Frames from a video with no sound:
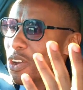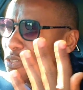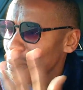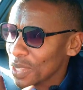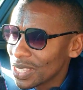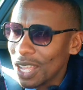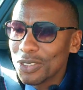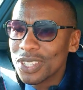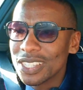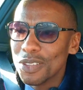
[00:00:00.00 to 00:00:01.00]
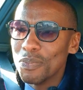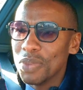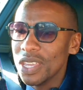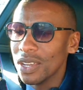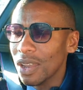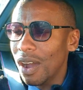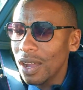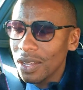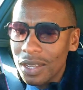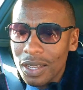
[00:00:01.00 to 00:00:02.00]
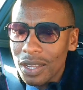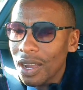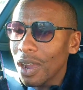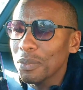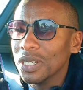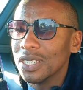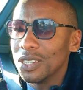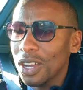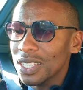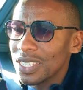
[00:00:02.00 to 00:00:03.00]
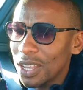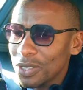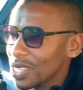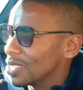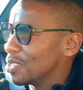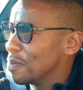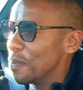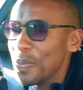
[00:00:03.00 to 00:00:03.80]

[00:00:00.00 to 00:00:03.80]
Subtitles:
From the sound system being a Harman Kardon sound system